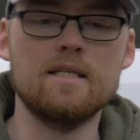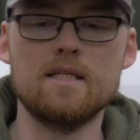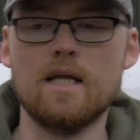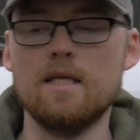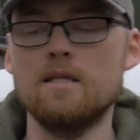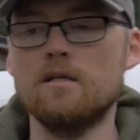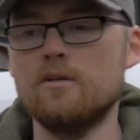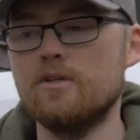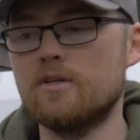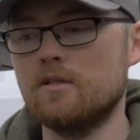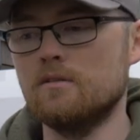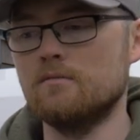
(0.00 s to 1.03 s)
say, you know, you
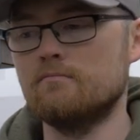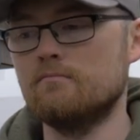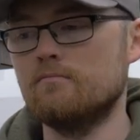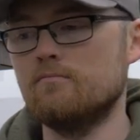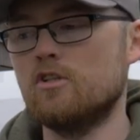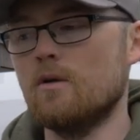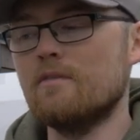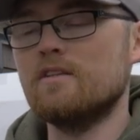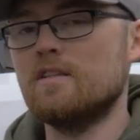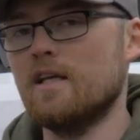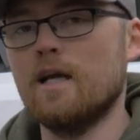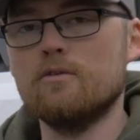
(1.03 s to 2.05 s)
can do
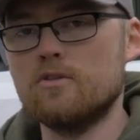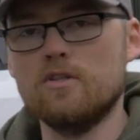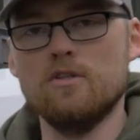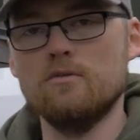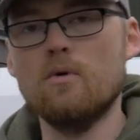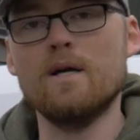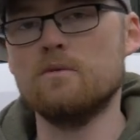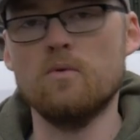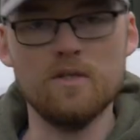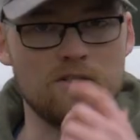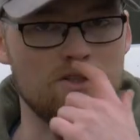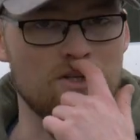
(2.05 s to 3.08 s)
everything else that you always
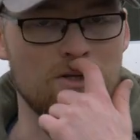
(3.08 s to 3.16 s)
wanted to do,